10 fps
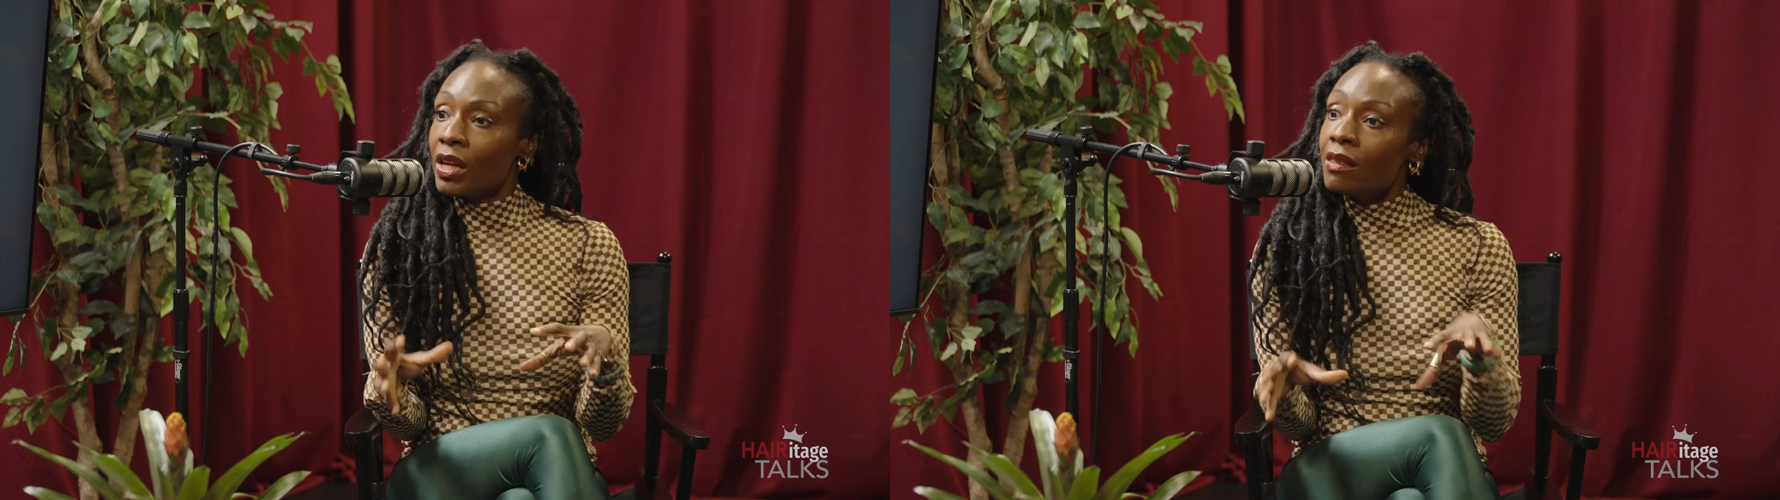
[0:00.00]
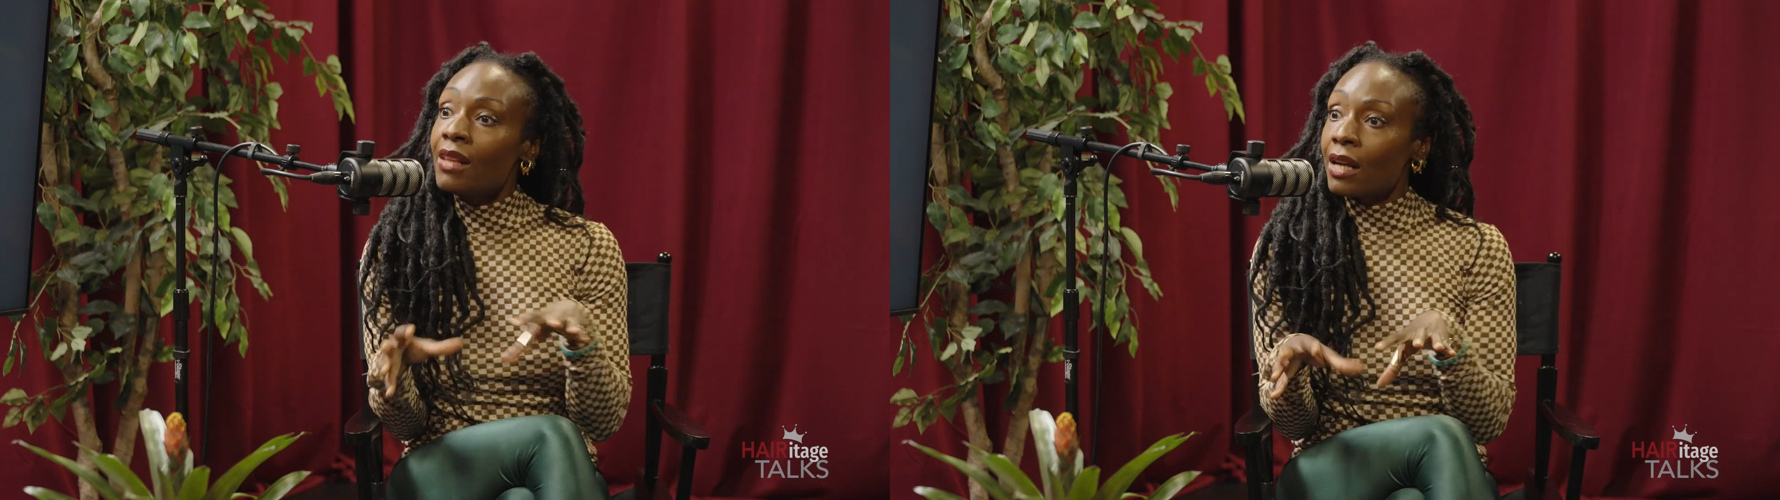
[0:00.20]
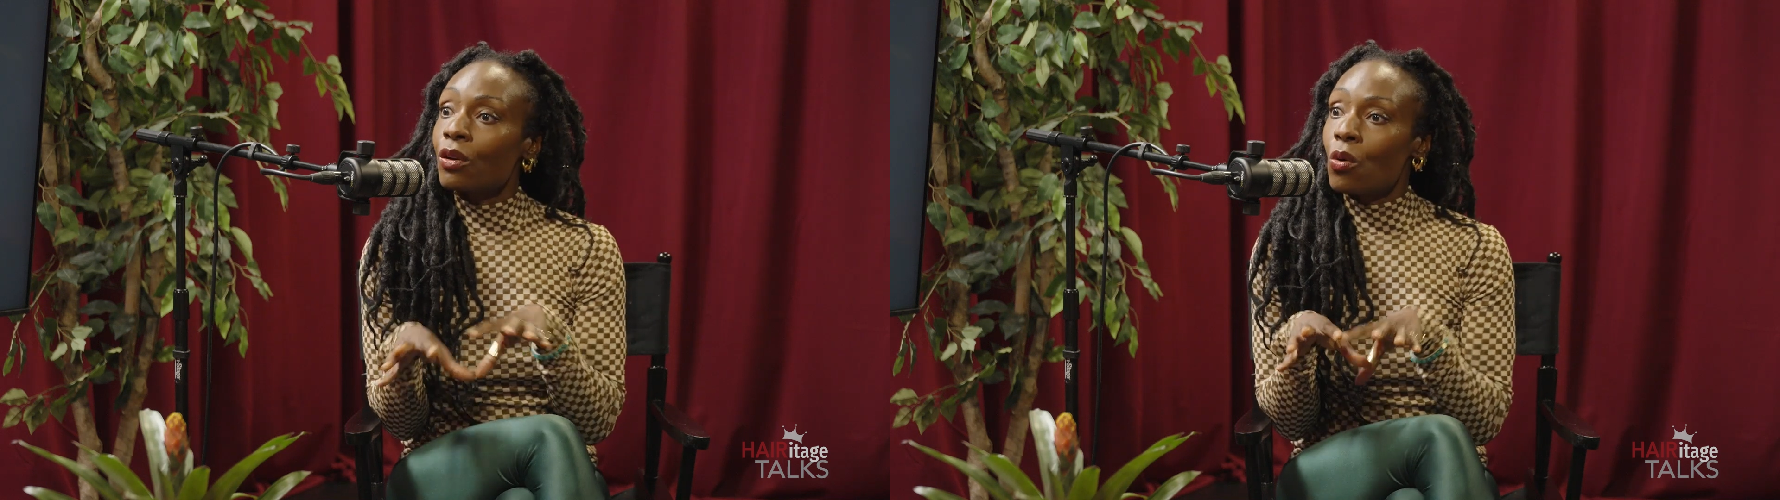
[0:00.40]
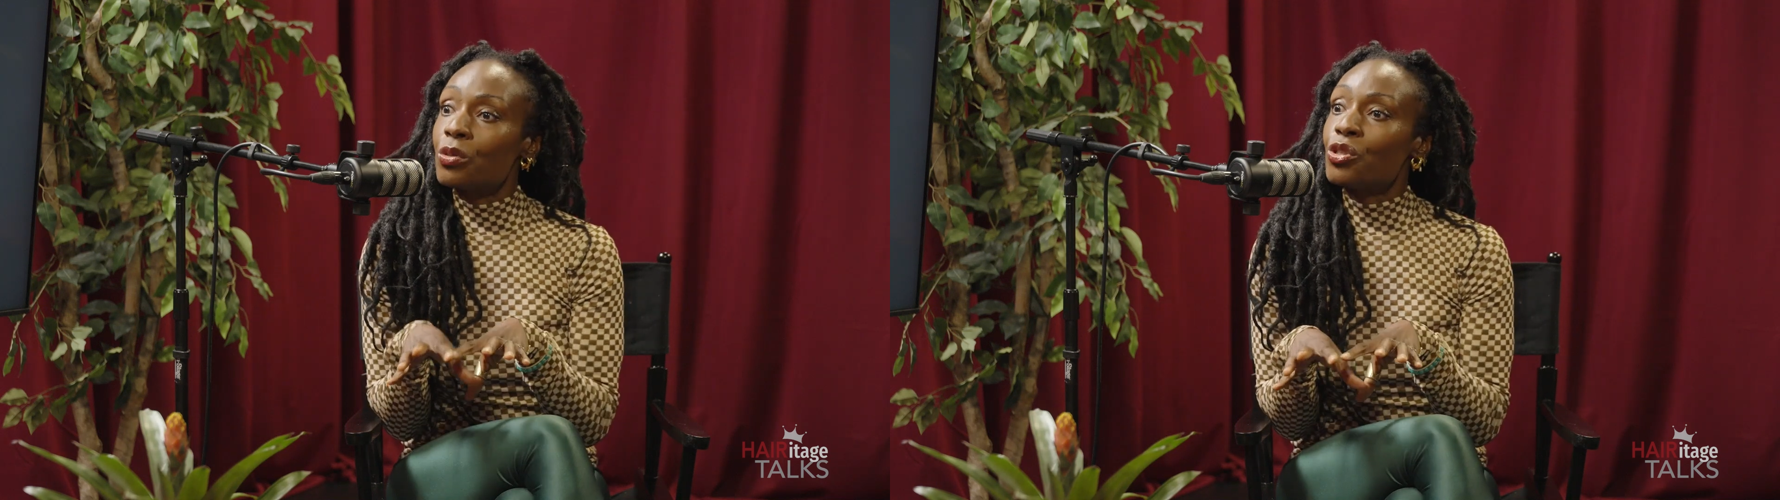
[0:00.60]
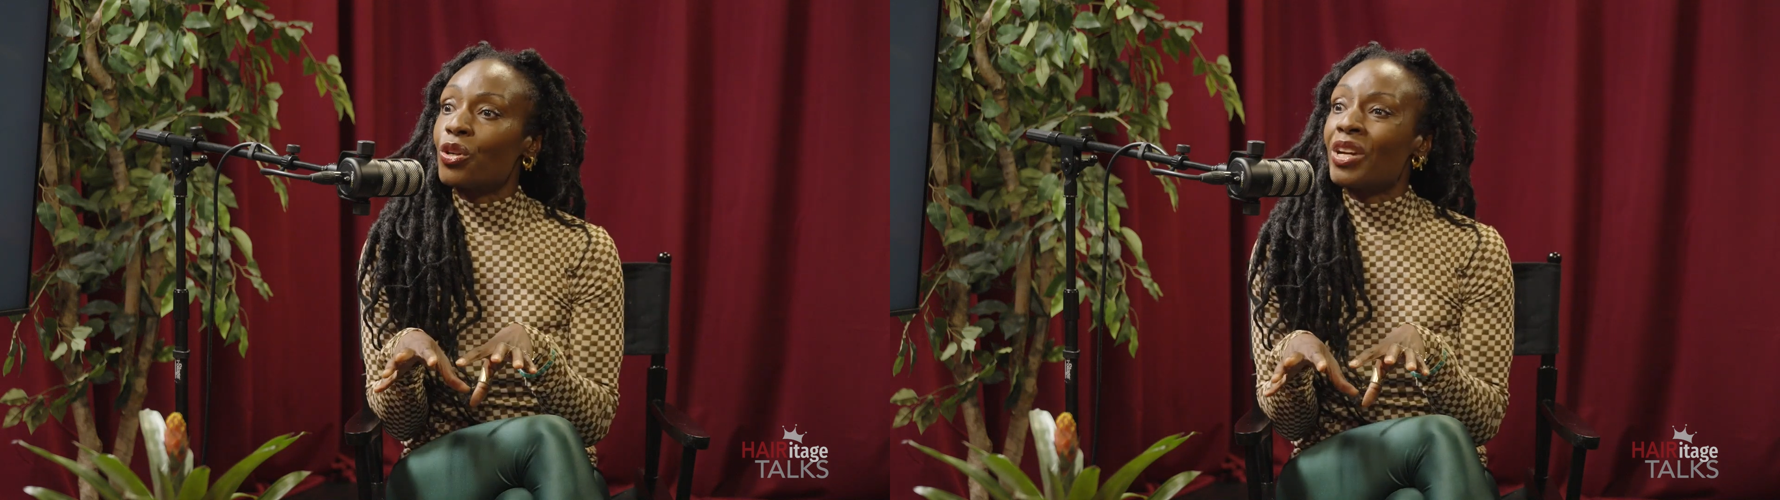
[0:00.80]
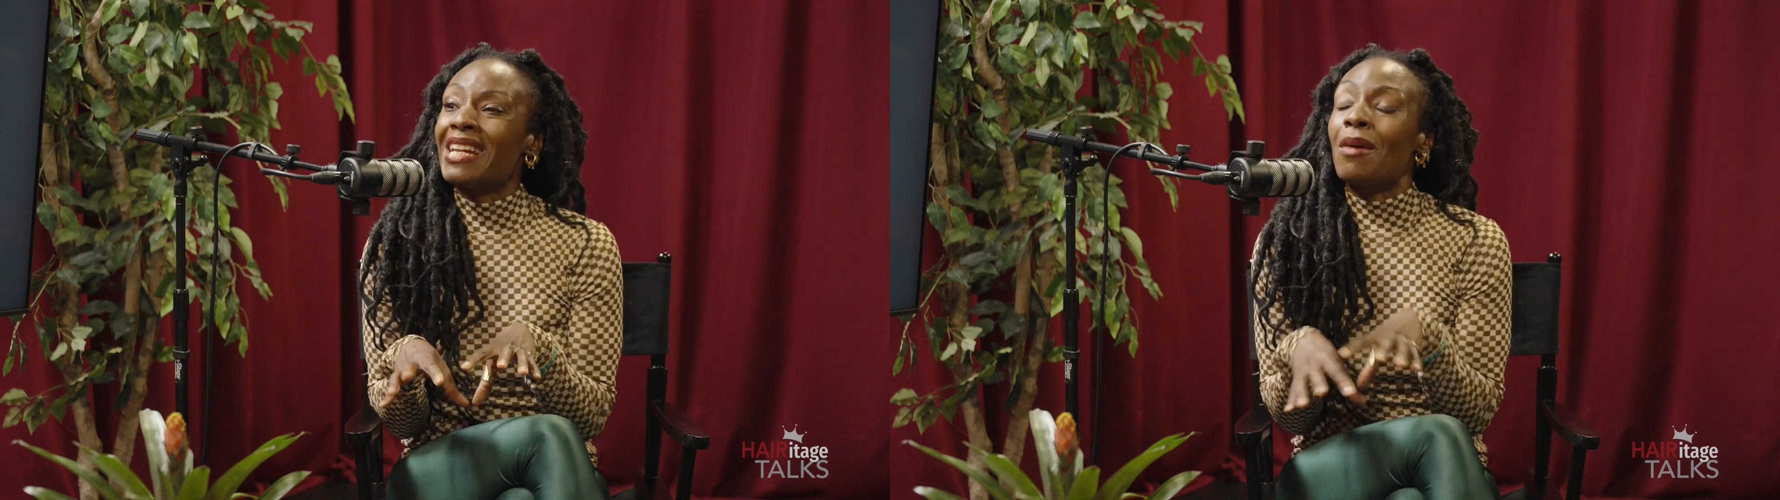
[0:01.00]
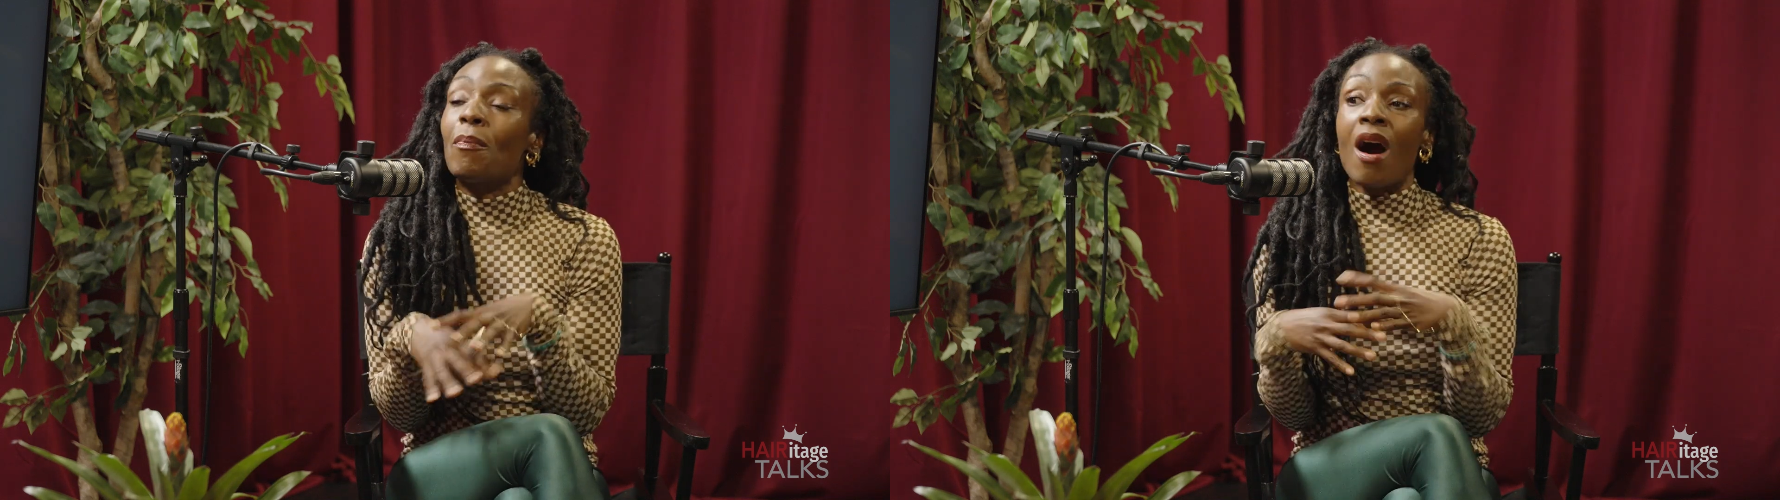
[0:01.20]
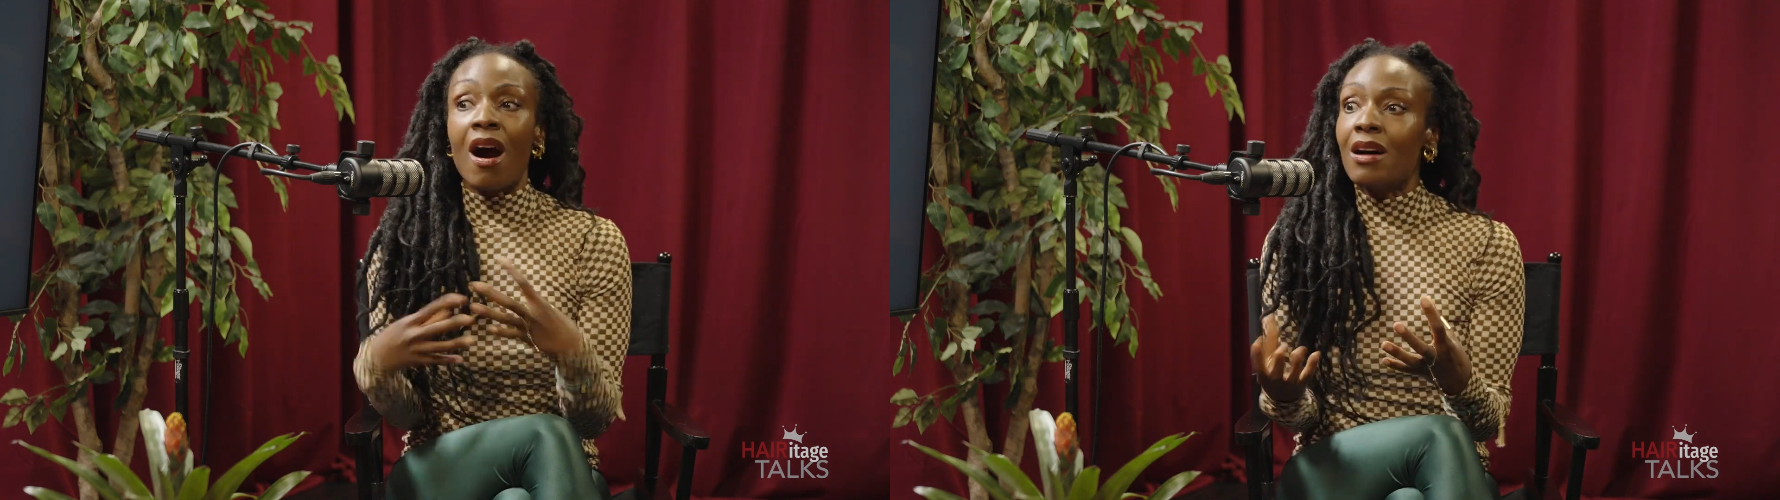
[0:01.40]
in that culture in a
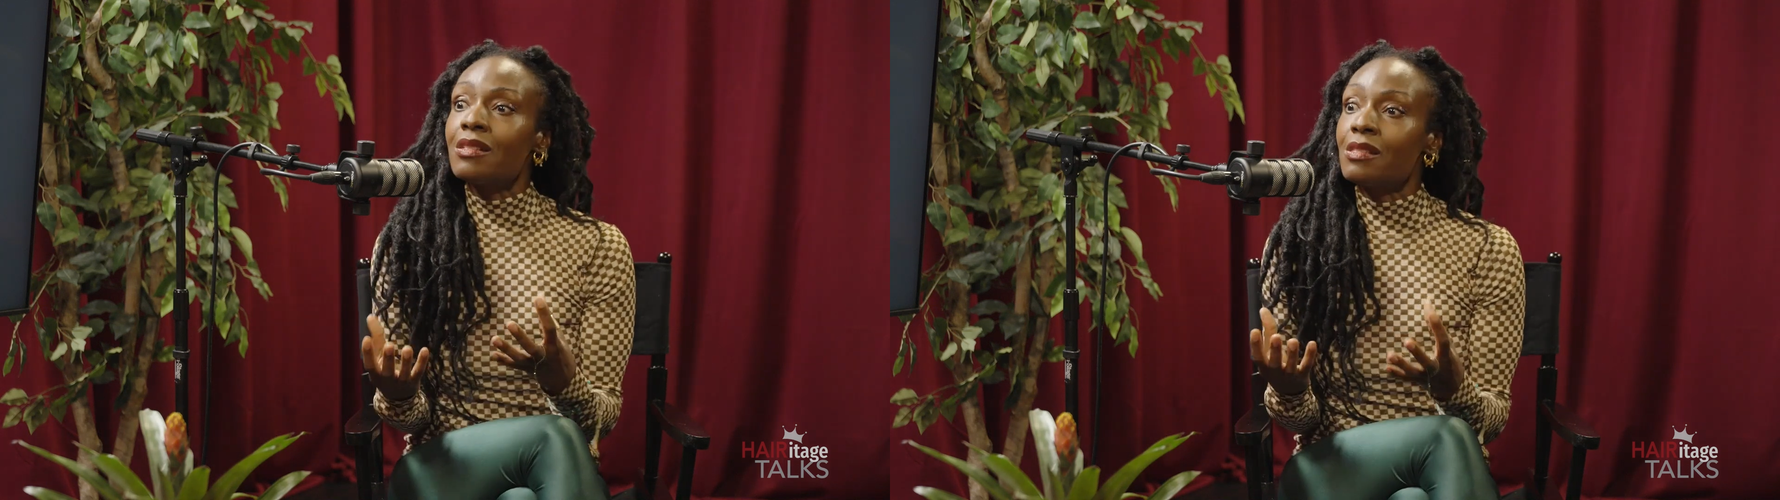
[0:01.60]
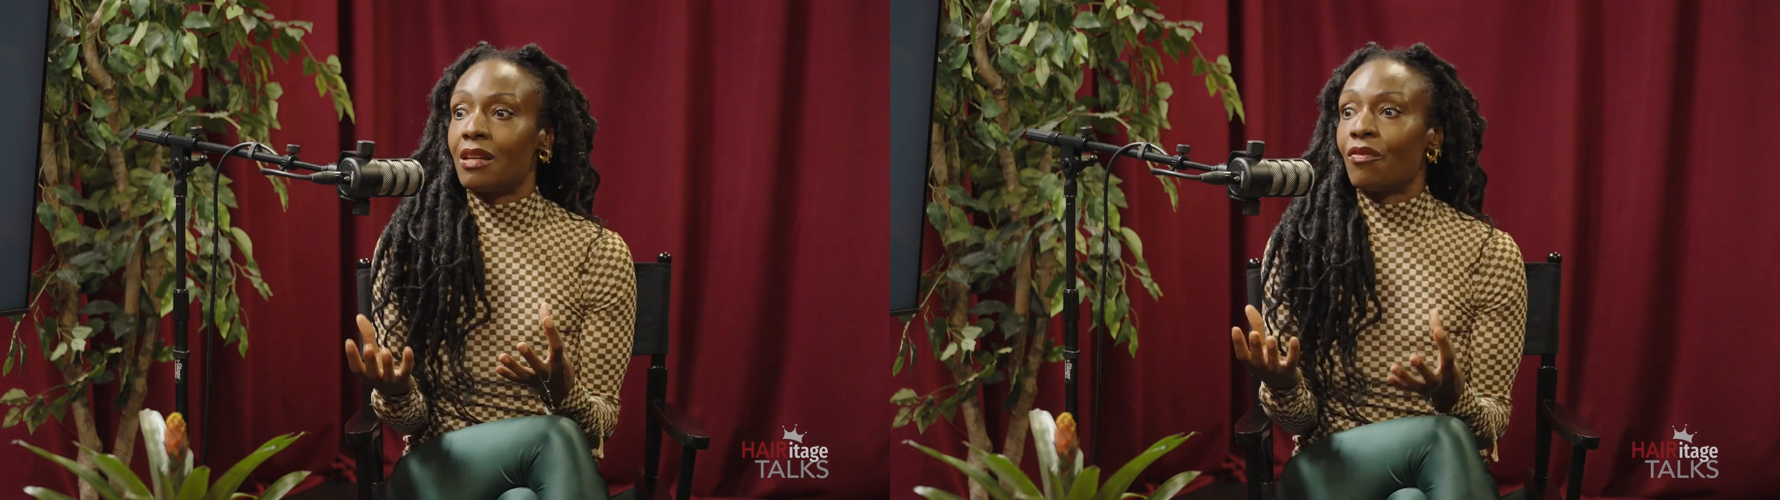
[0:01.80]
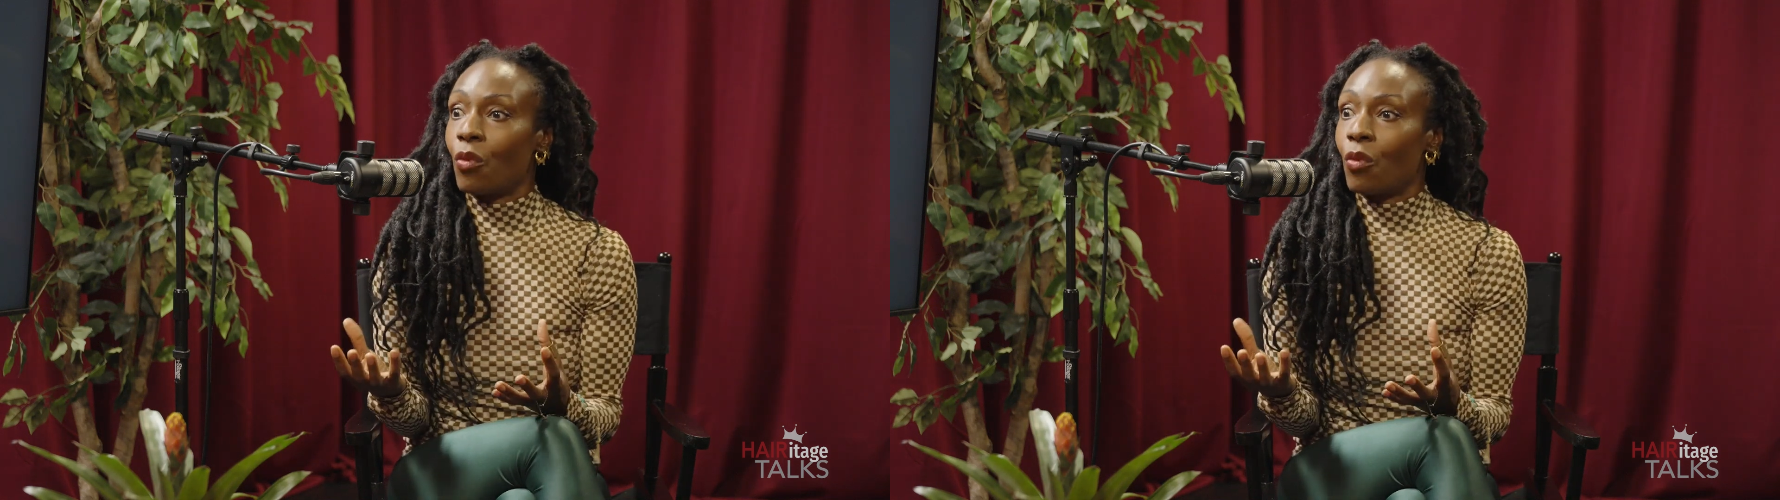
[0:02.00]
positive